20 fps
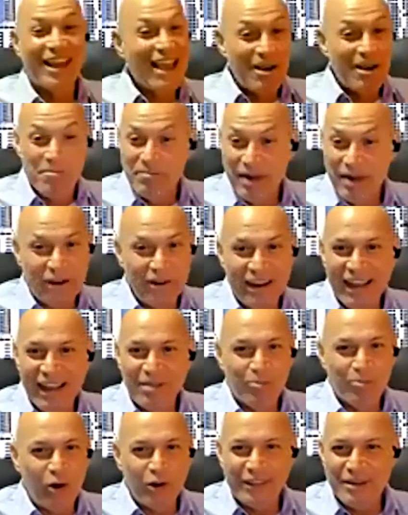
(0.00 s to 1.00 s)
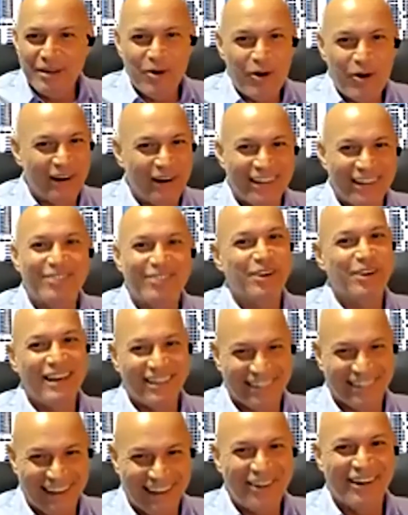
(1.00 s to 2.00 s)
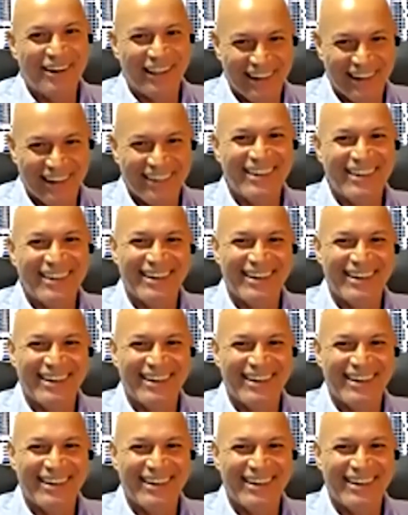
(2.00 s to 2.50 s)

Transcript: Maryland, Baltimore is really scary there.